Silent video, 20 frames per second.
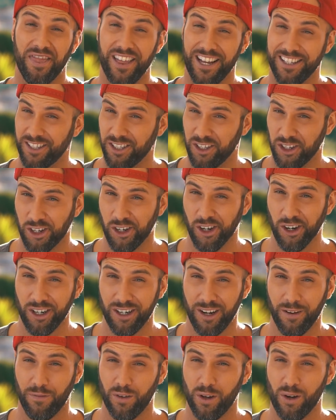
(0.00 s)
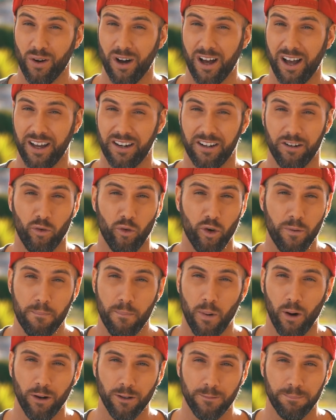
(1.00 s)
That's good if you are in a
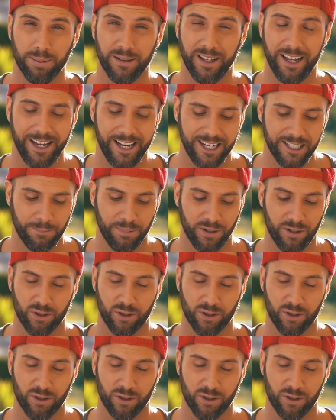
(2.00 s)
remote place,